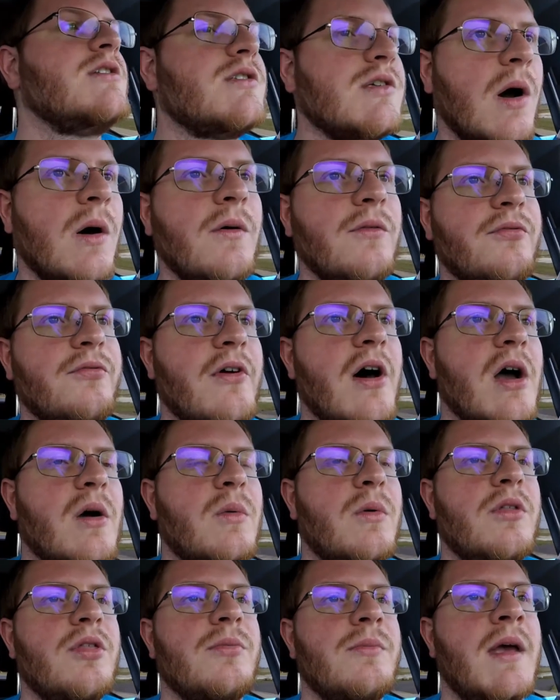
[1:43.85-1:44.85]
"Don't
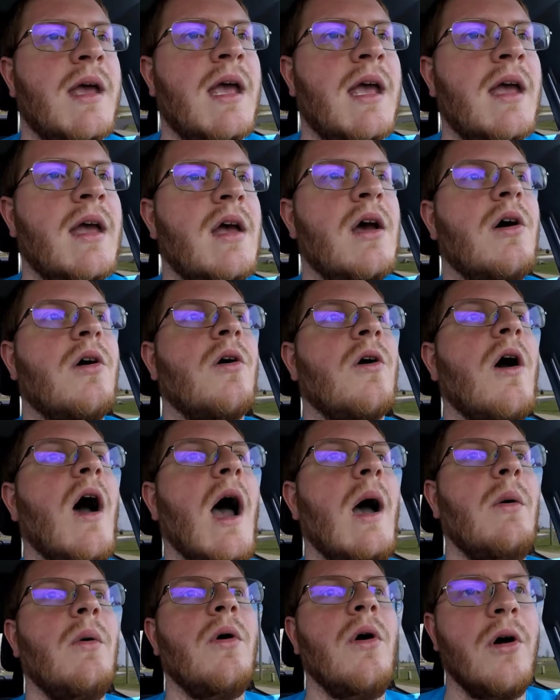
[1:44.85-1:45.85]
fuck with me or
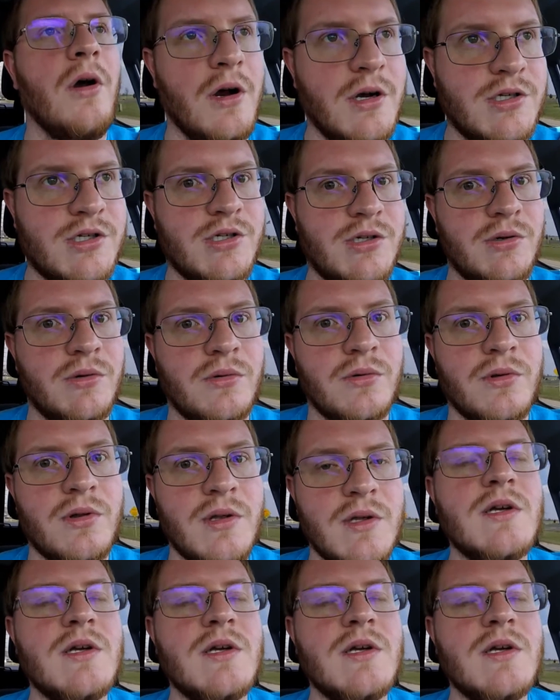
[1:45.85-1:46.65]
I will hurt you.